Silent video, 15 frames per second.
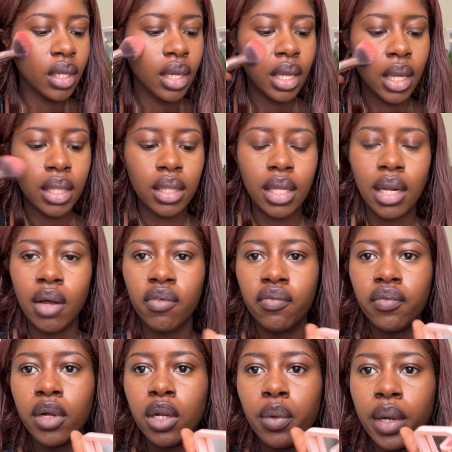And then I'll
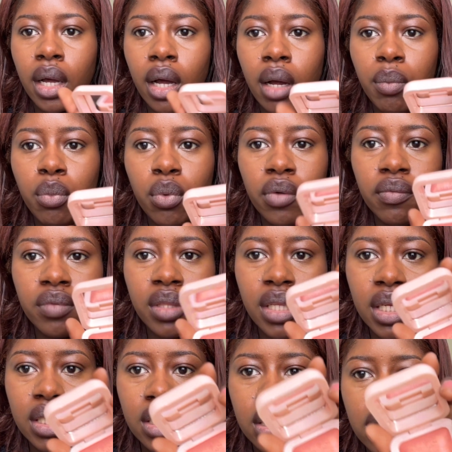follow it up with
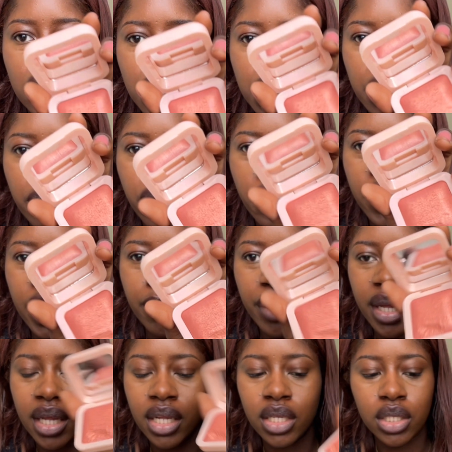this shimmery
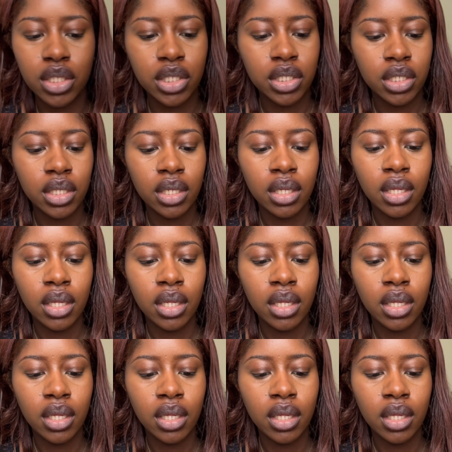peach